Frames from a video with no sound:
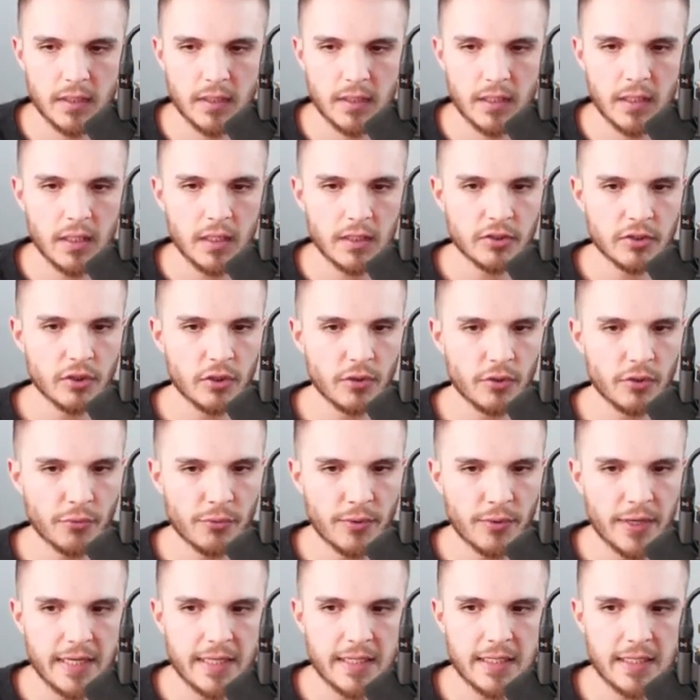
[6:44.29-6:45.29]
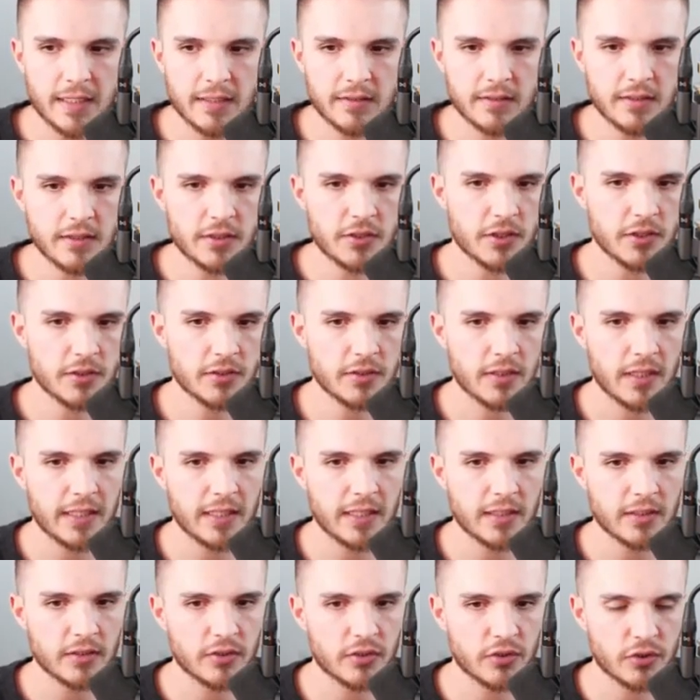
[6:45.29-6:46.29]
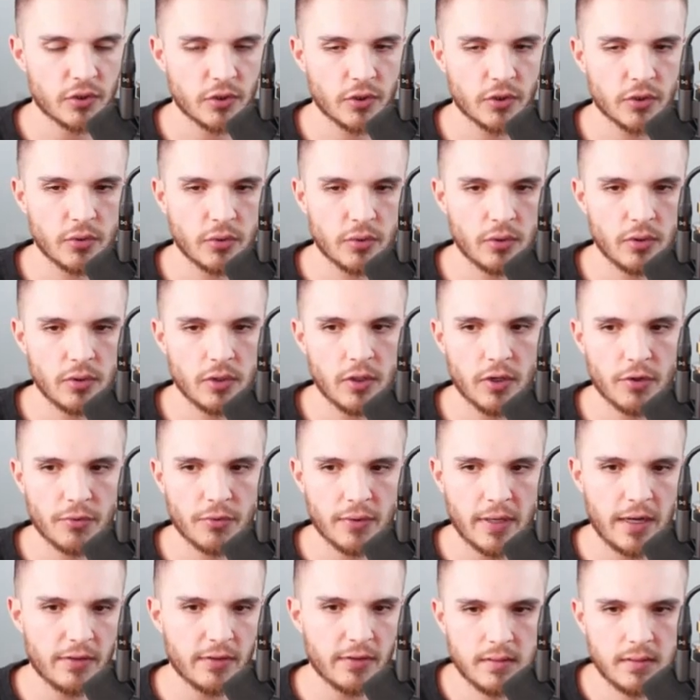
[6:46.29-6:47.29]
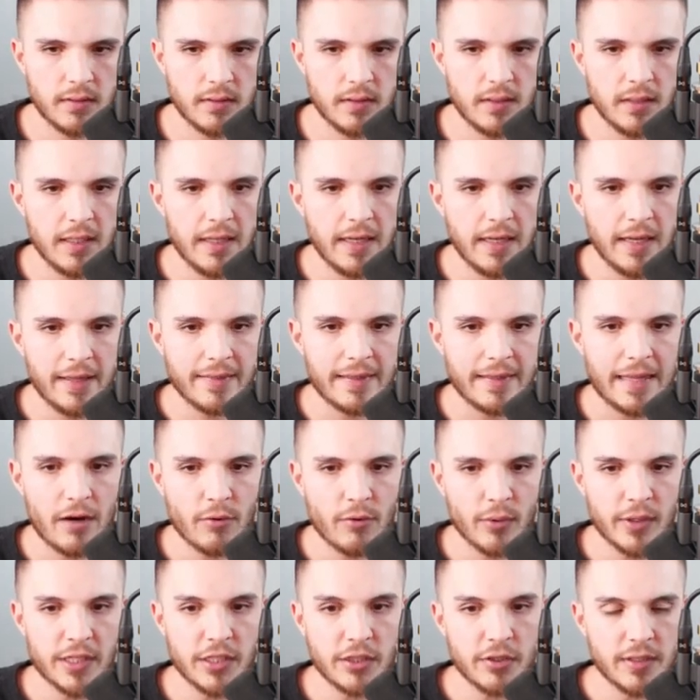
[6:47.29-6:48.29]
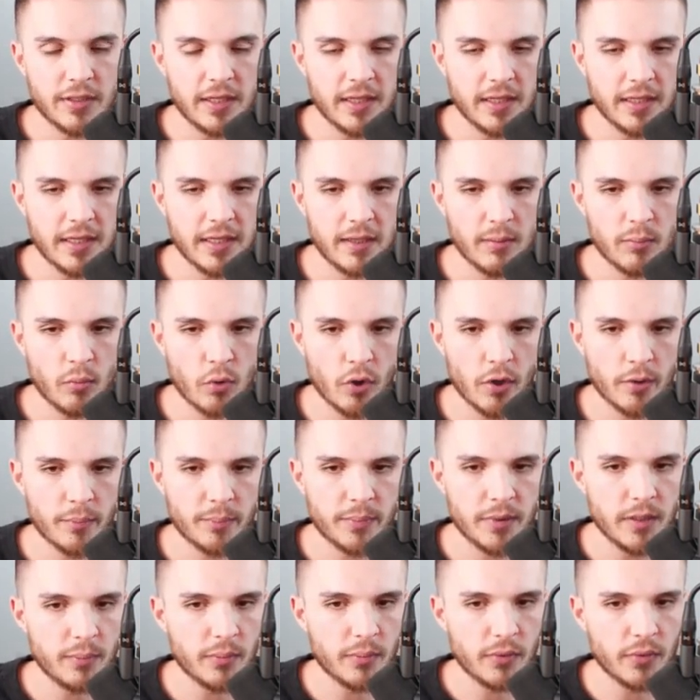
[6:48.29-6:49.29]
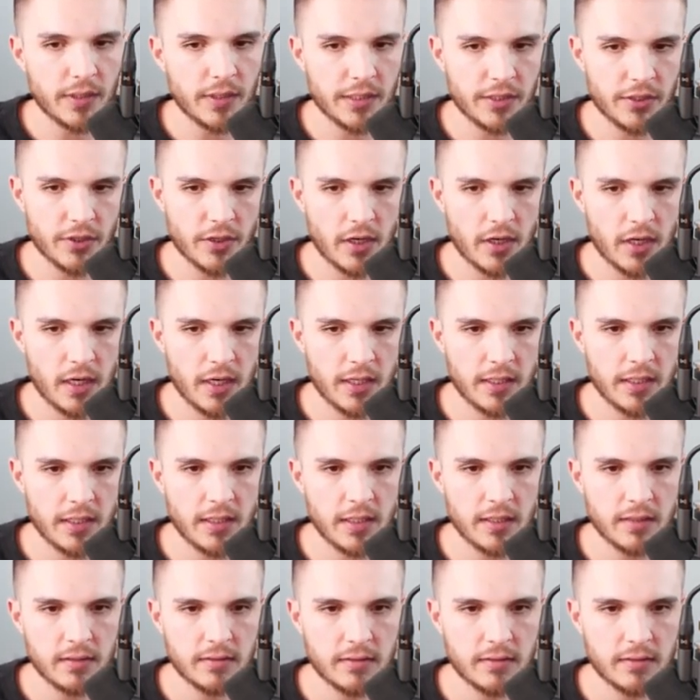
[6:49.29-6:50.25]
So the radius is just like a circle around the city. That way you can get more people in your audience.